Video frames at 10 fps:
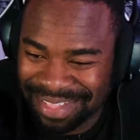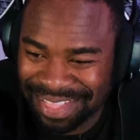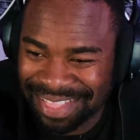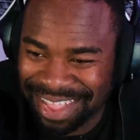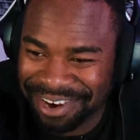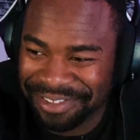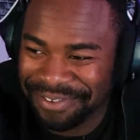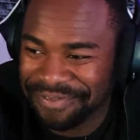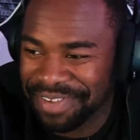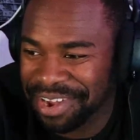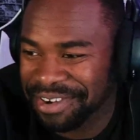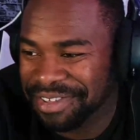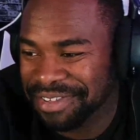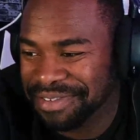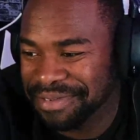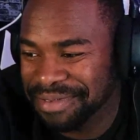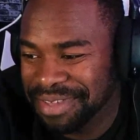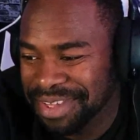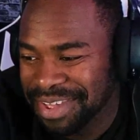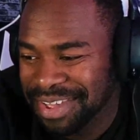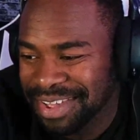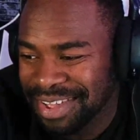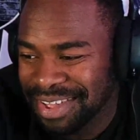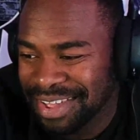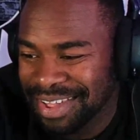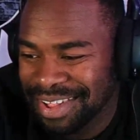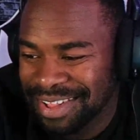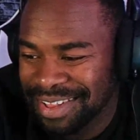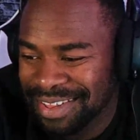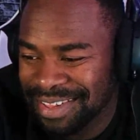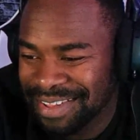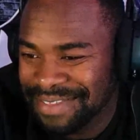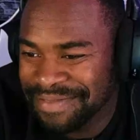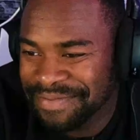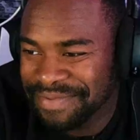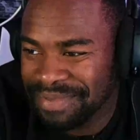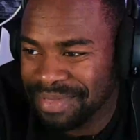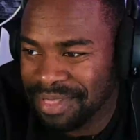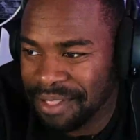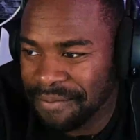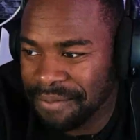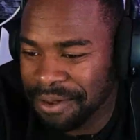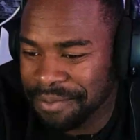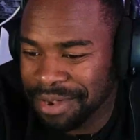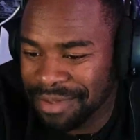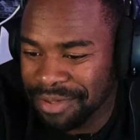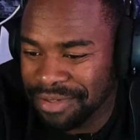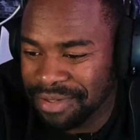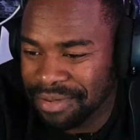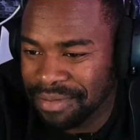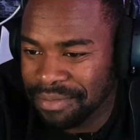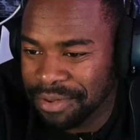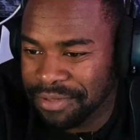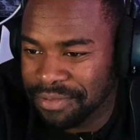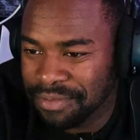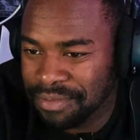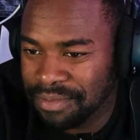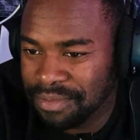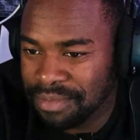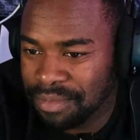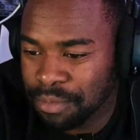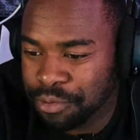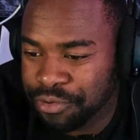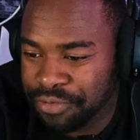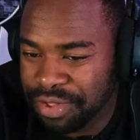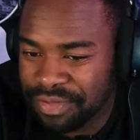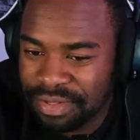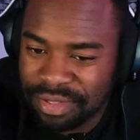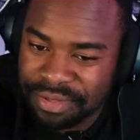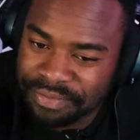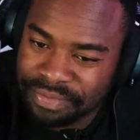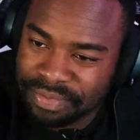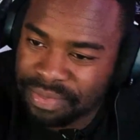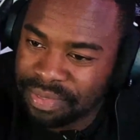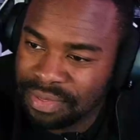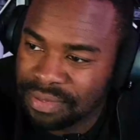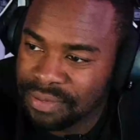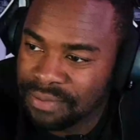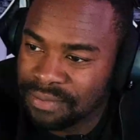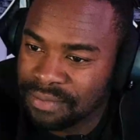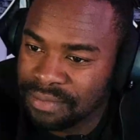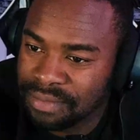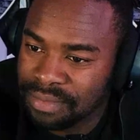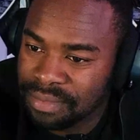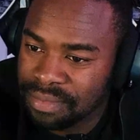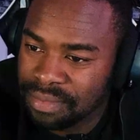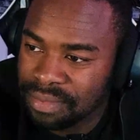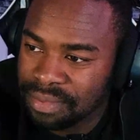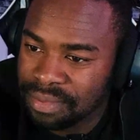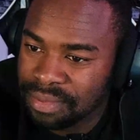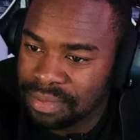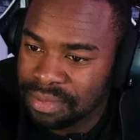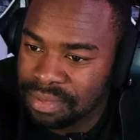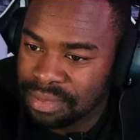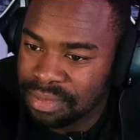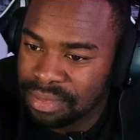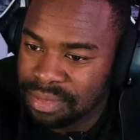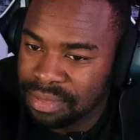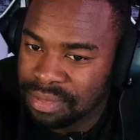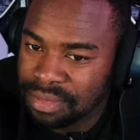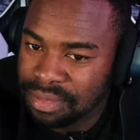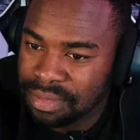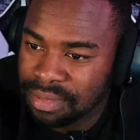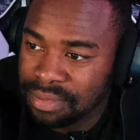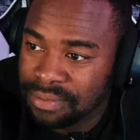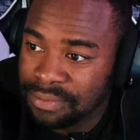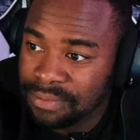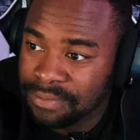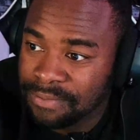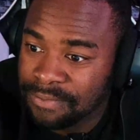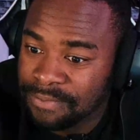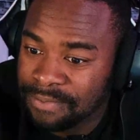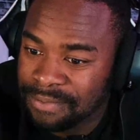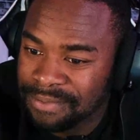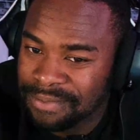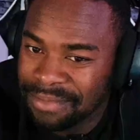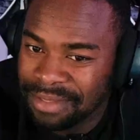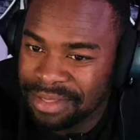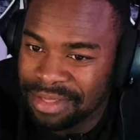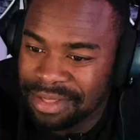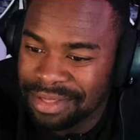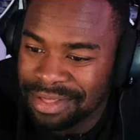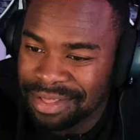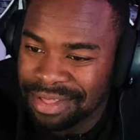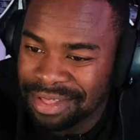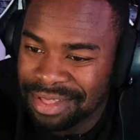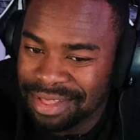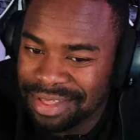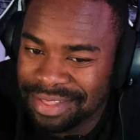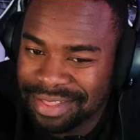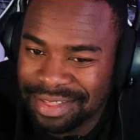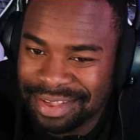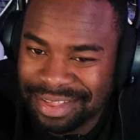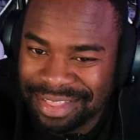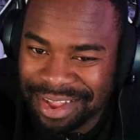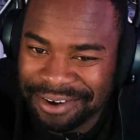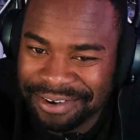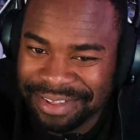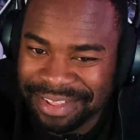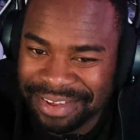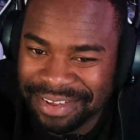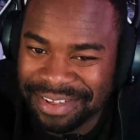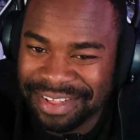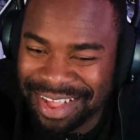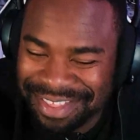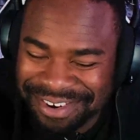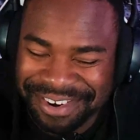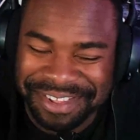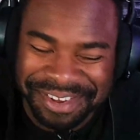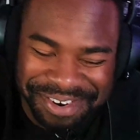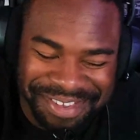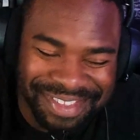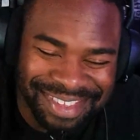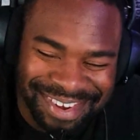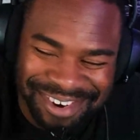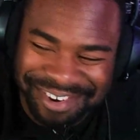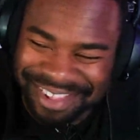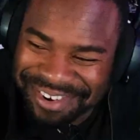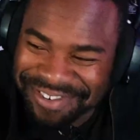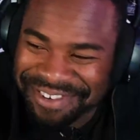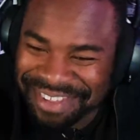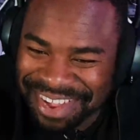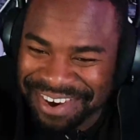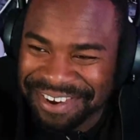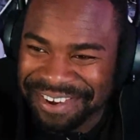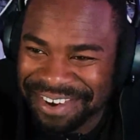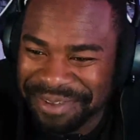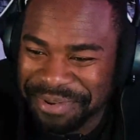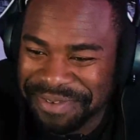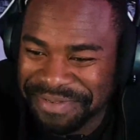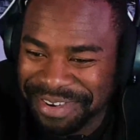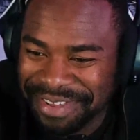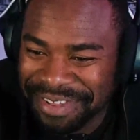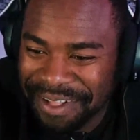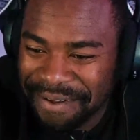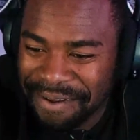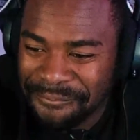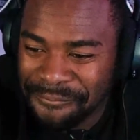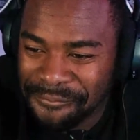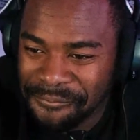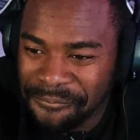Layers of fair too. Wow. Oh, there's comes what? Mortuary assistant. I gotta move my mouse so many times. Fuck. Okay. Is, is that her? That's her alerts. Her alerts are scaring her. That's pretty funny. Start to finish.